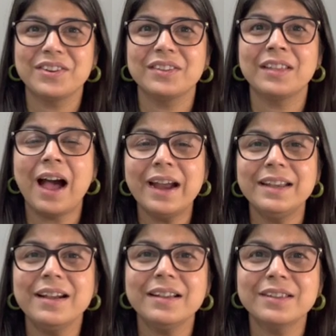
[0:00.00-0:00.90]
The
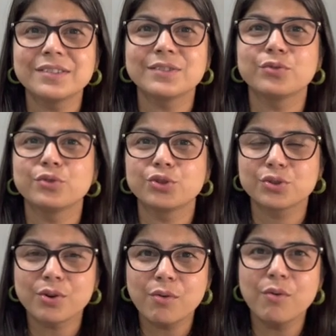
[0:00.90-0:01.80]
idea is to
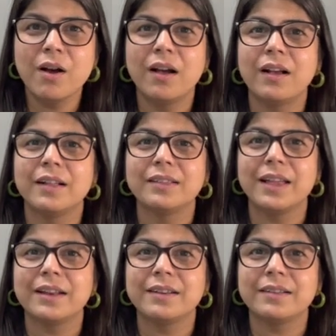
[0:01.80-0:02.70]
show
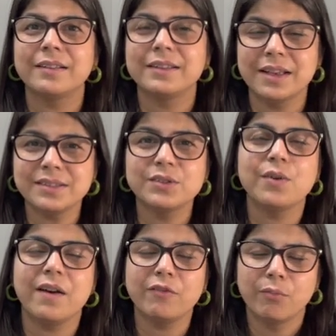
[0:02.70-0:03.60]
that, yes, you
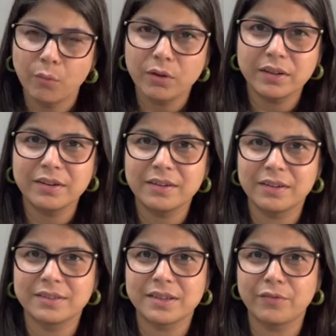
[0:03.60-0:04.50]
have more than
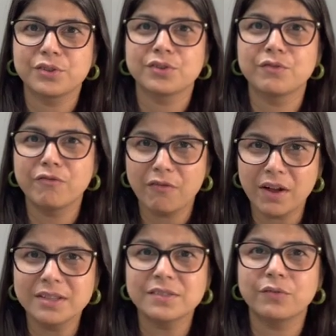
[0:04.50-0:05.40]
uh, sufficient
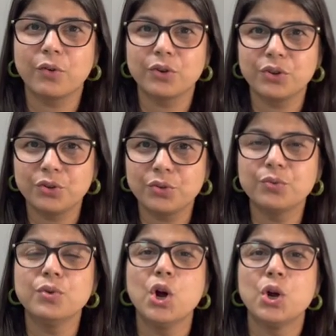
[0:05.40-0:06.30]
funds for
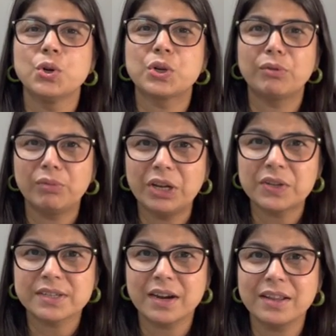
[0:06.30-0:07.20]
you to complete your
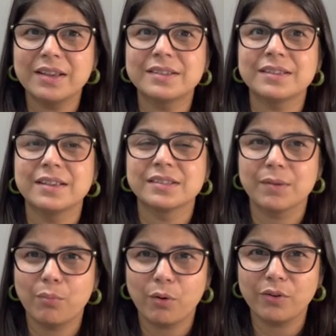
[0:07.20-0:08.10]
studies,
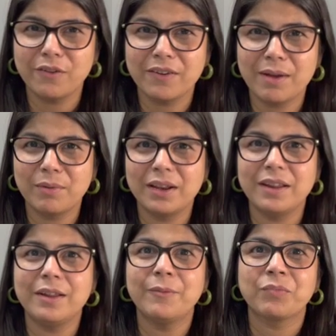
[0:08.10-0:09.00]
support your
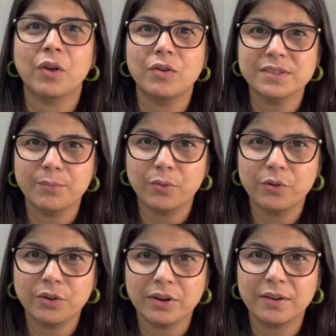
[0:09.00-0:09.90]
family, or
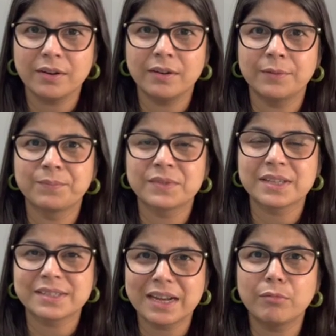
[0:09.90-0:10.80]
support a uh,
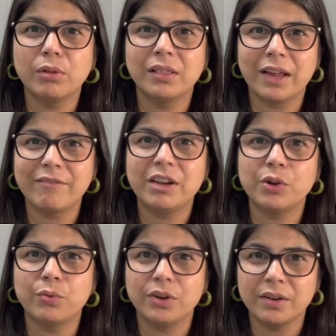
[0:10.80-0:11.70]
sustainable
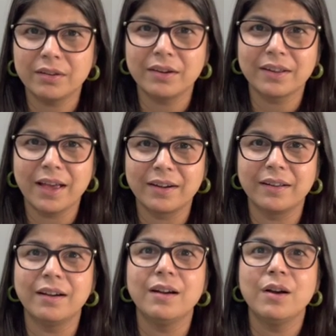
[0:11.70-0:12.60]
livelihood here in Canada